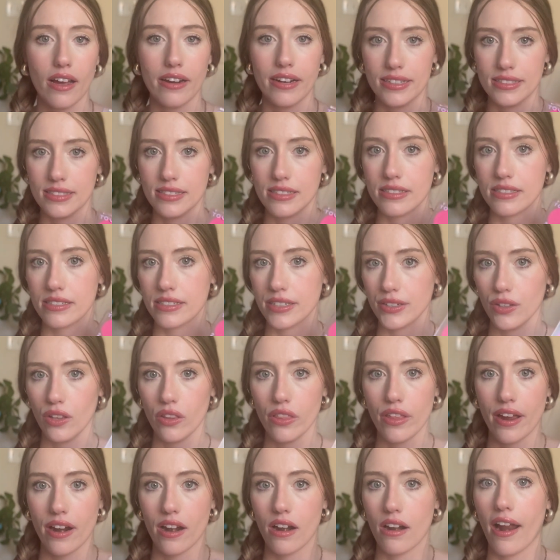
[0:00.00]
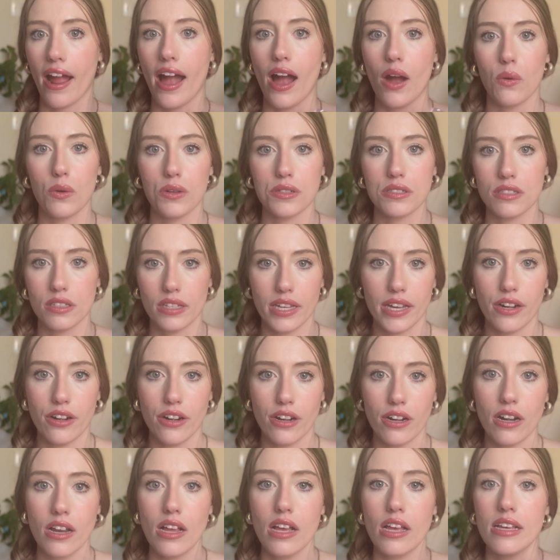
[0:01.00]
it's still there hours
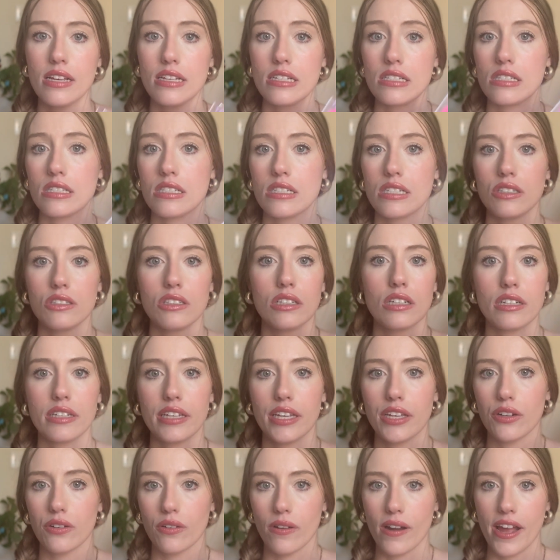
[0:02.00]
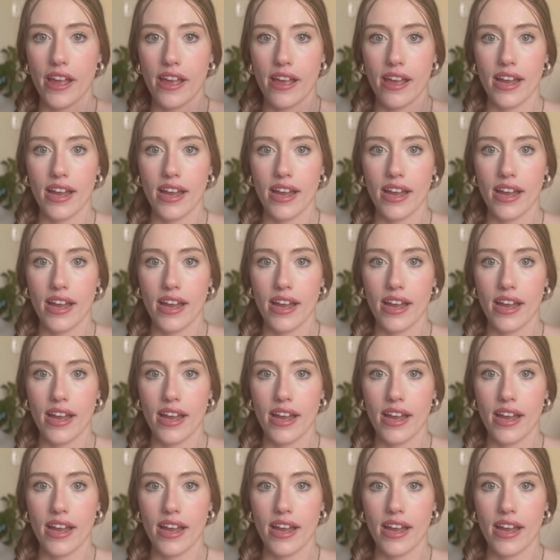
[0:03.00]
later, still looking great.